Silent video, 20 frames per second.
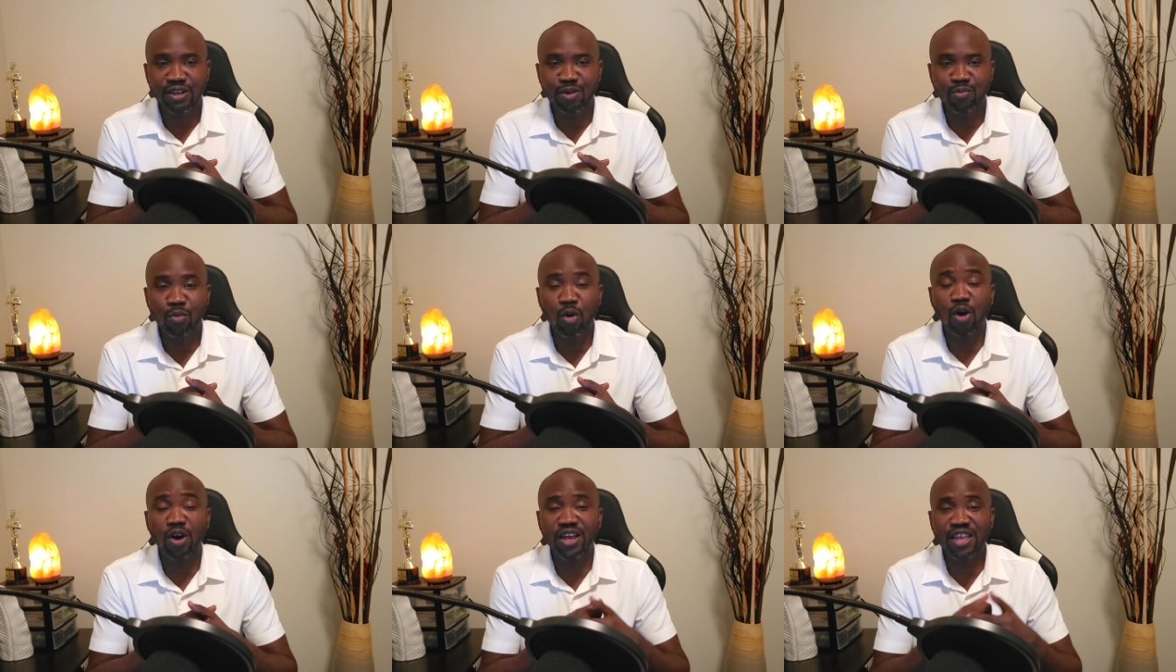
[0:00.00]

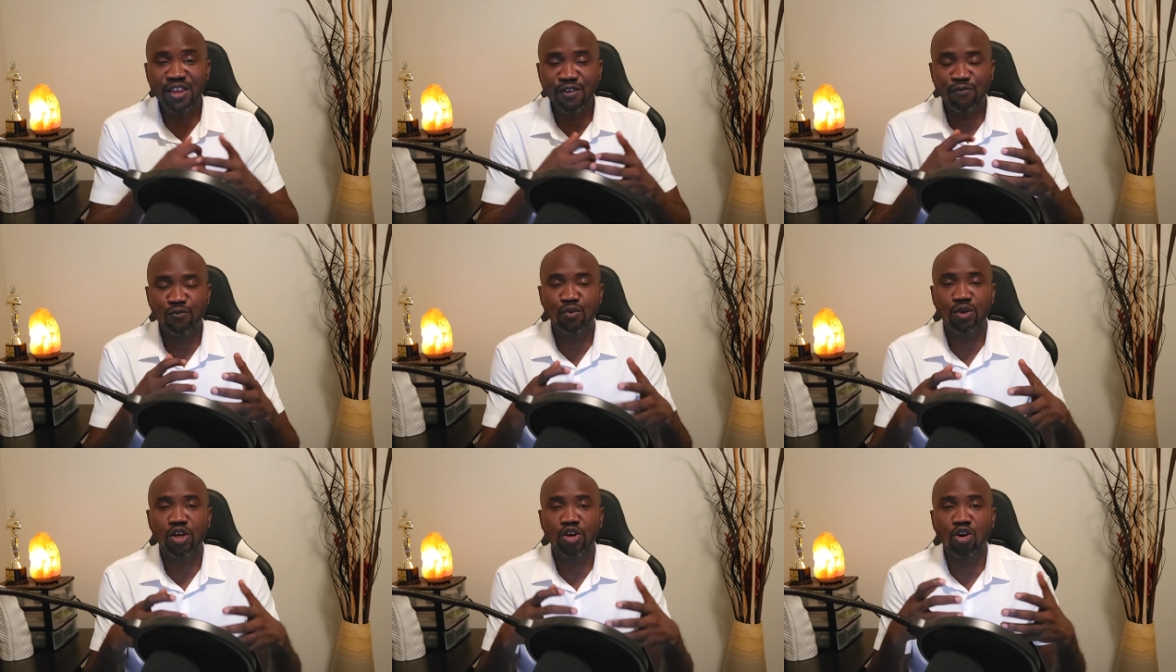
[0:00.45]
But
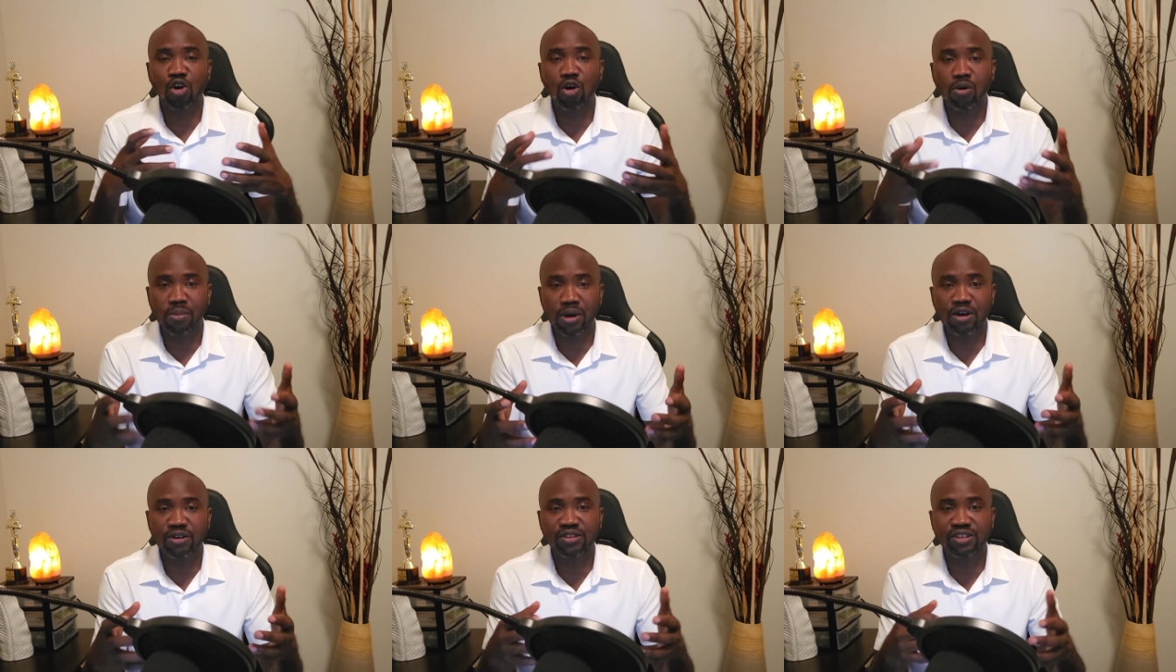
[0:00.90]
if we
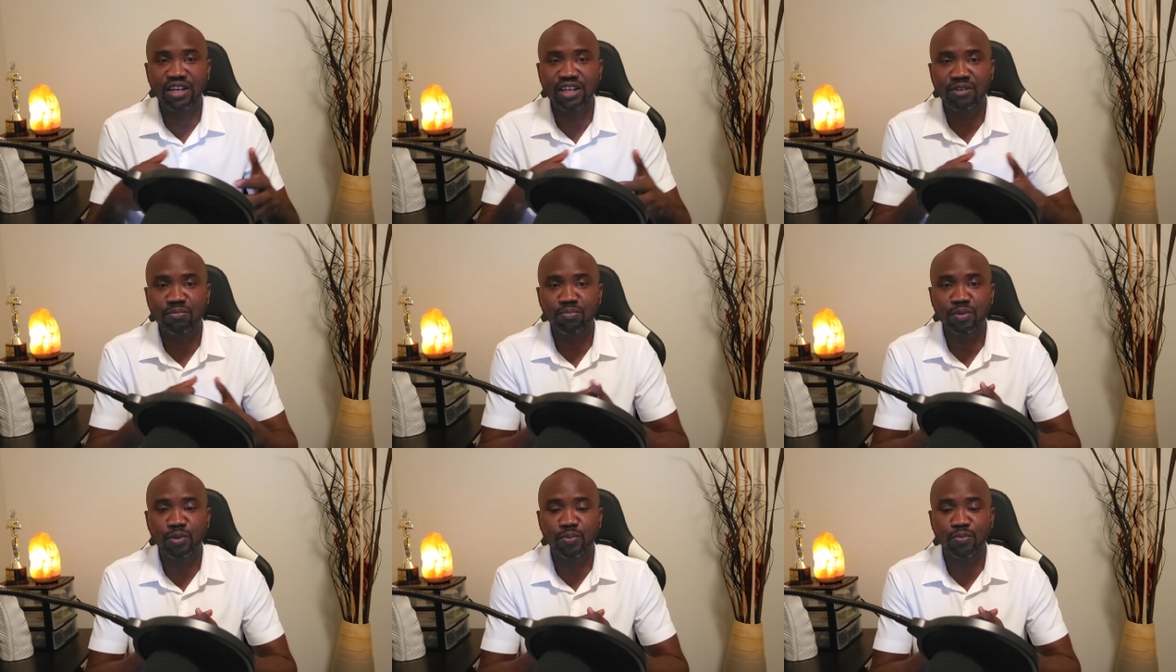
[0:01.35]
come out
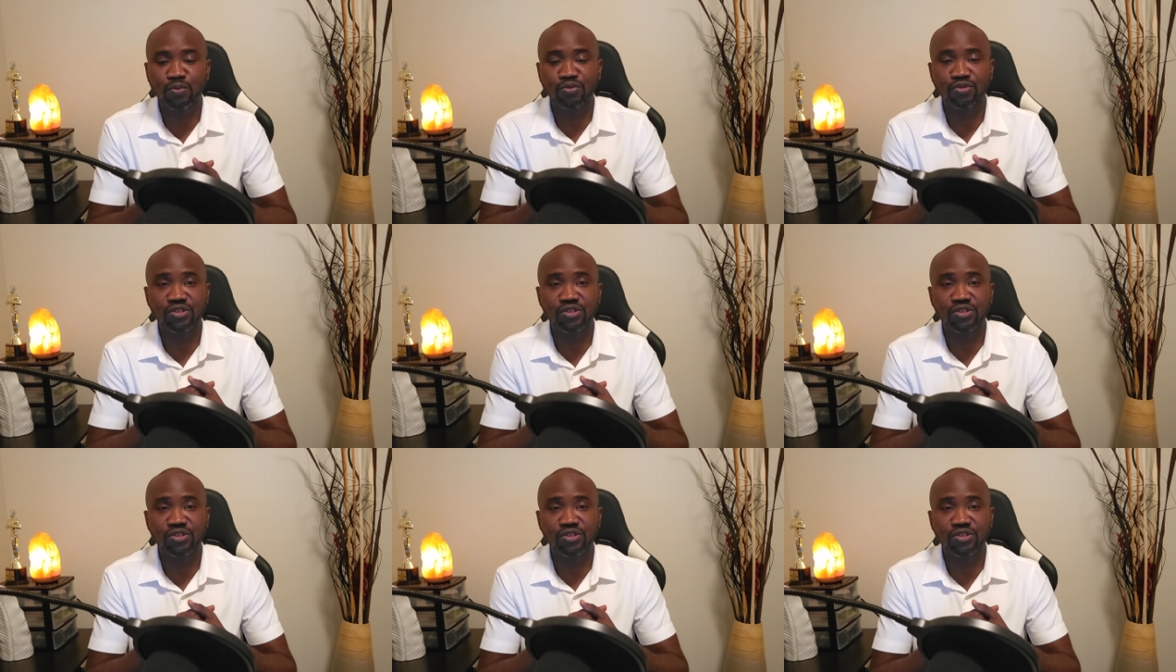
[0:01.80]
and people